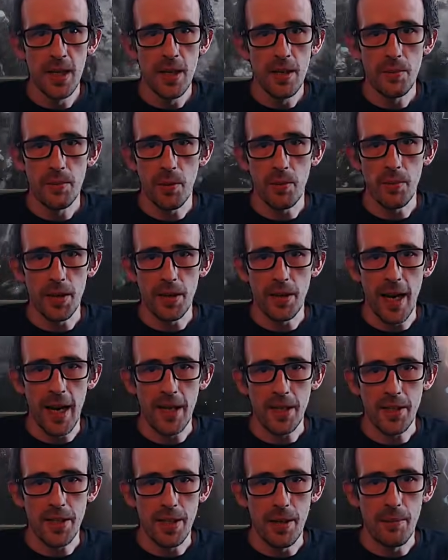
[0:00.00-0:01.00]
Probably going to
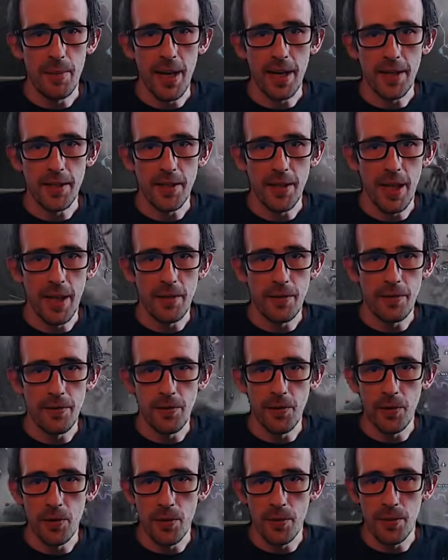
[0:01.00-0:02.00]
actually abandon that on the
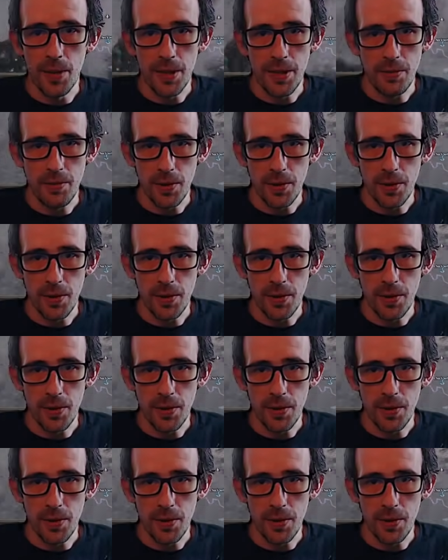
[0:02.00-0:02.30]
floor because I'm